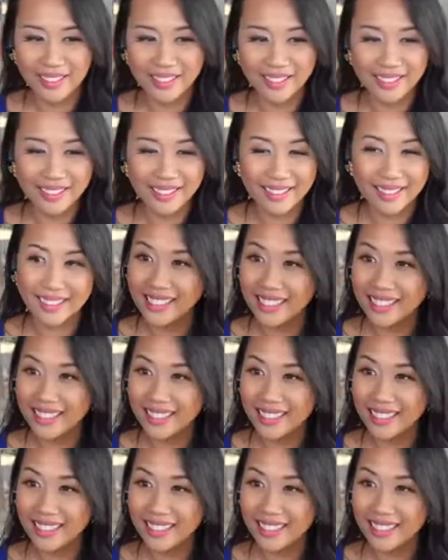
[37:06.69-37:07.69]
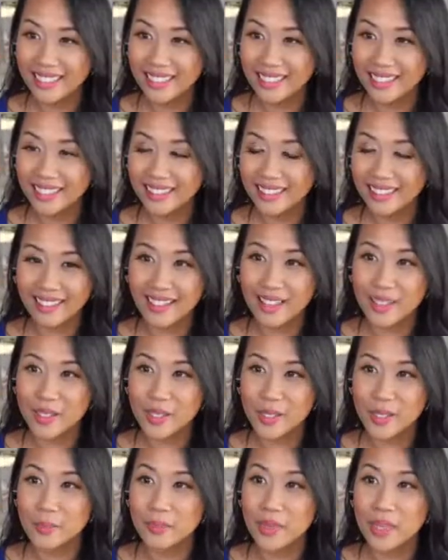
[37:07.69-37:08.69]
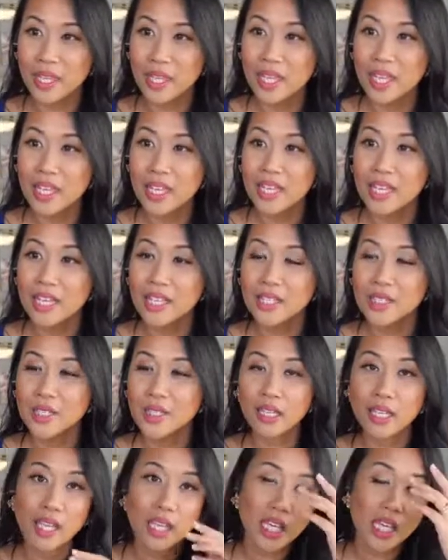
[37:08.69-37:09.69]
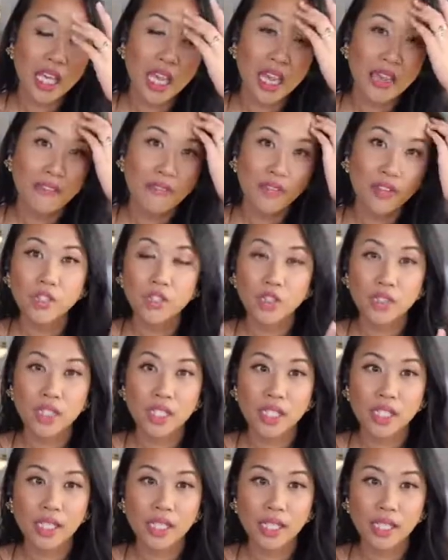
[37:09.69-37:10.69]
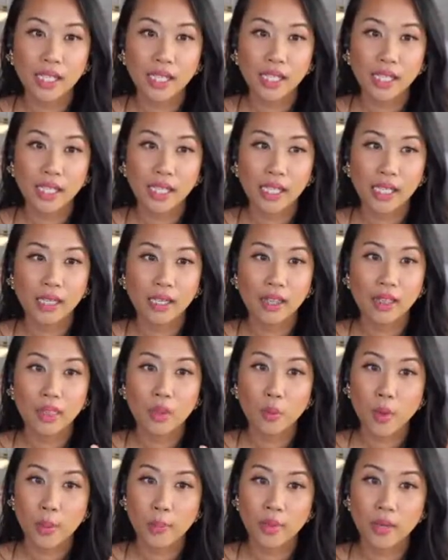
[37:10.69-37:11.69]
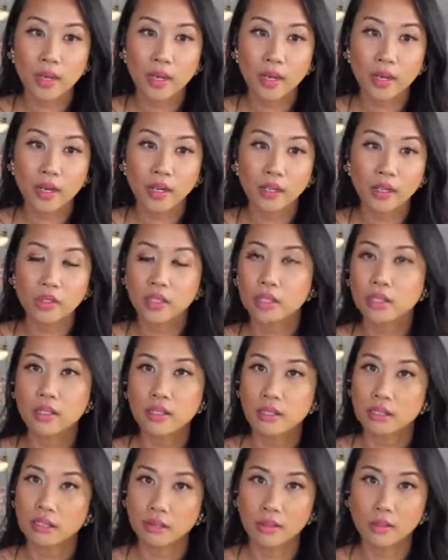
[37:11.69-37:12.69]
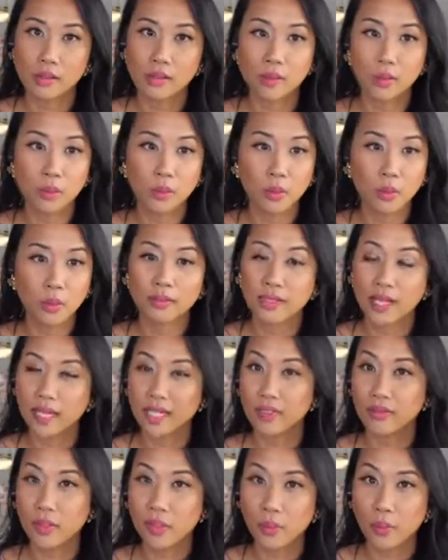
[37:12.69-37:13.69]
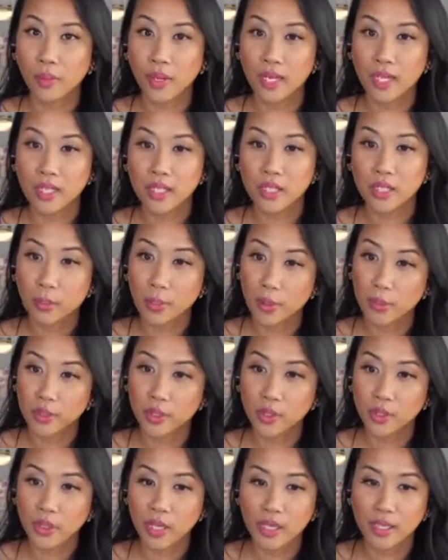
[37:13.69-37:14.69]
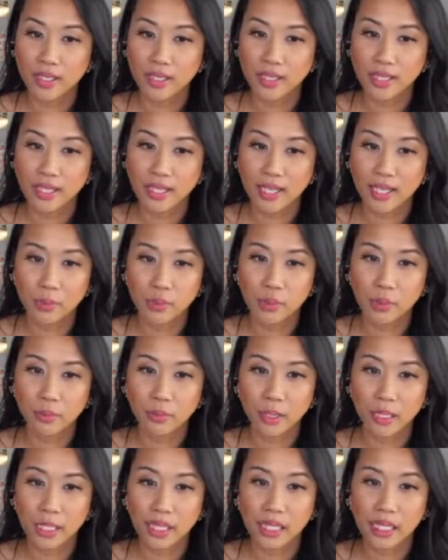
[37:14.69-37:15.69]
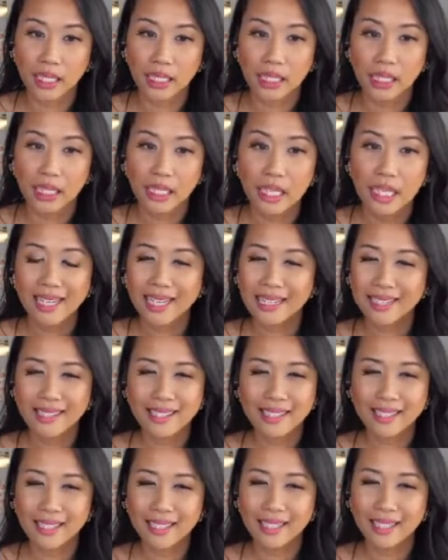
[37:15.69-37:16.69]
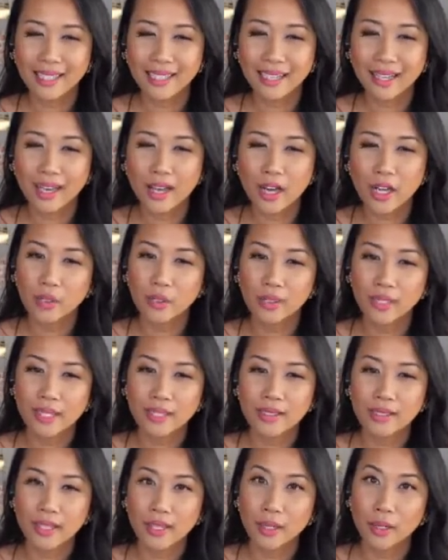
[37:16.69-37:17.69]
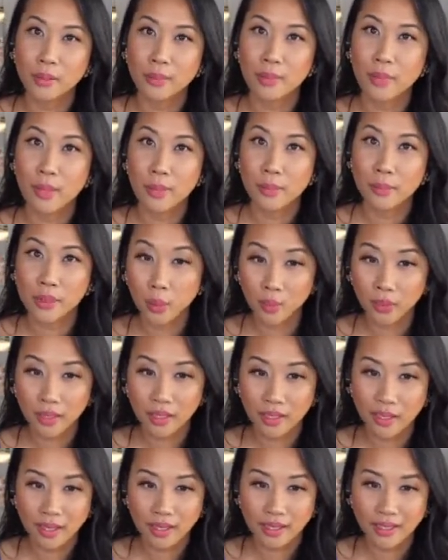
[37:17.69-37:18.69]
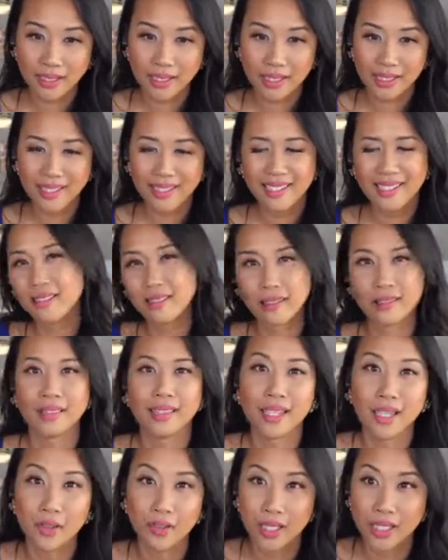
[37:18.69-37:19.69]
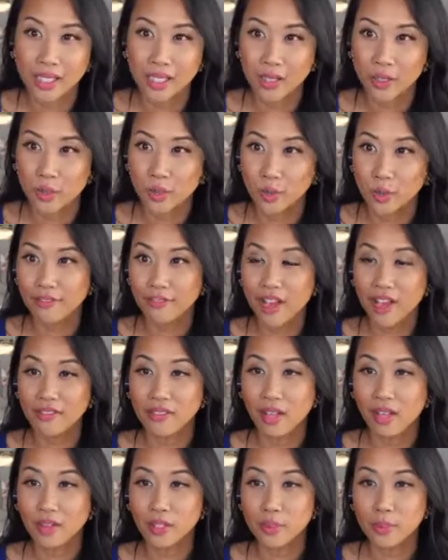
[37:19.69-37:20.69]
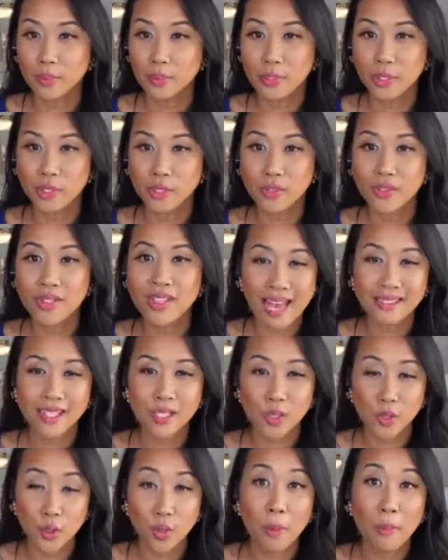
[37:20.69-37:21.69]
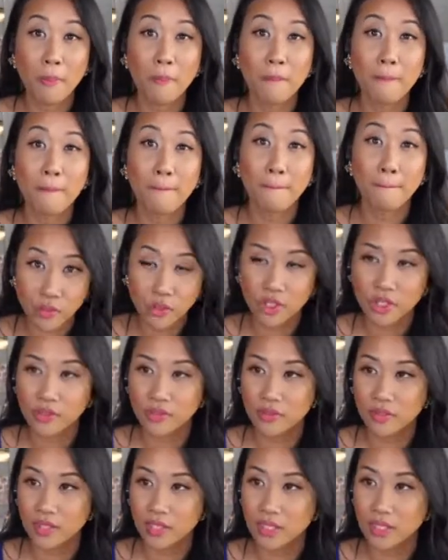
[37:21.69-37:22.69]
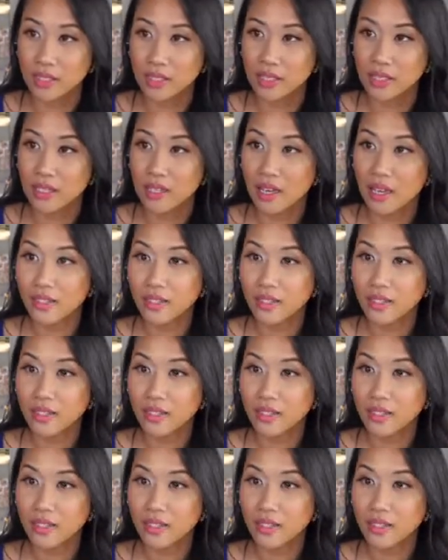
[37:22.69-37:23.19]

Good? Awesome. So again, if you're interested in the webinar, just Google 94 ways to repurpose your content on social media. It's an Entrepreneur Insider members only content. It's literally, it's only like $5, but you get access to a bunch of stuff.